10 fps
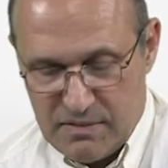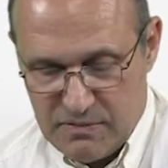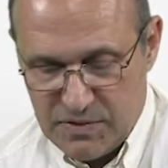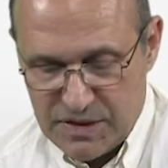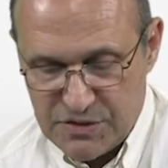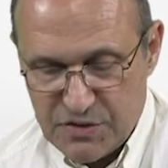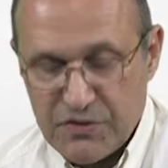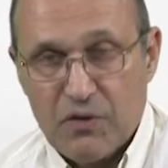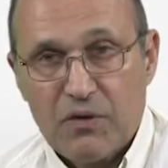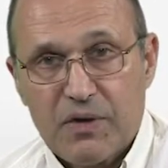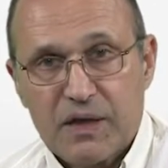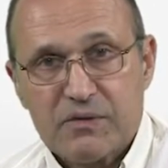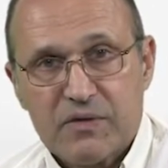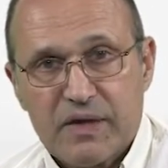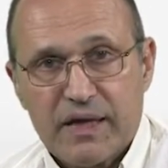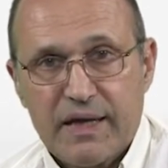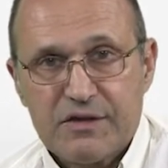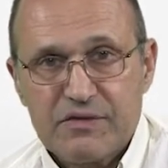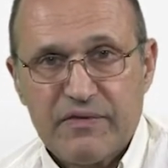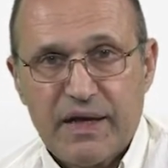which is orthogonal to the
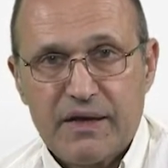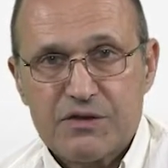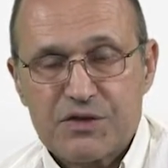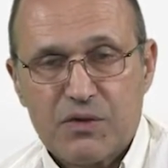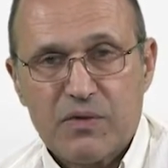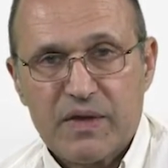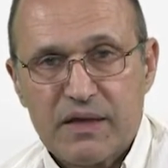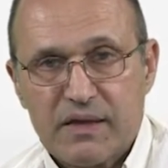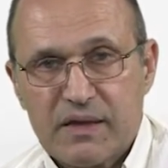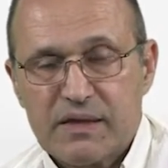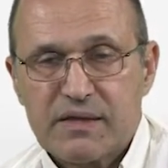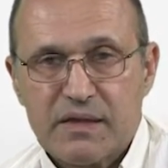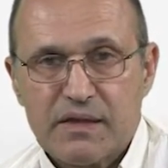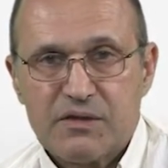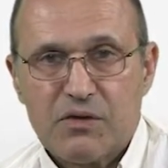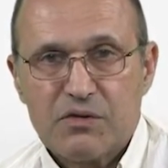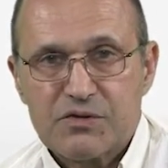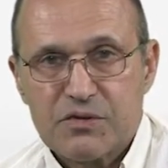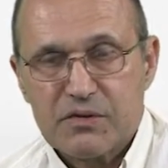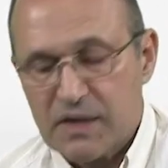range of A and show that this is
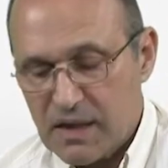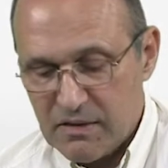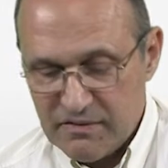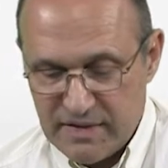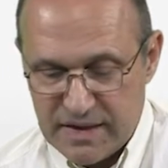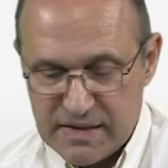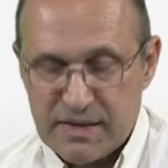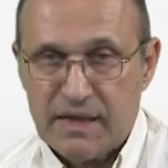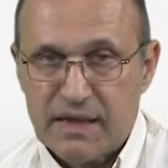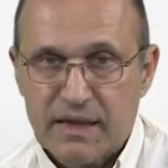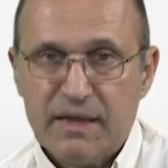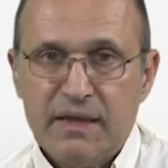also null of A star.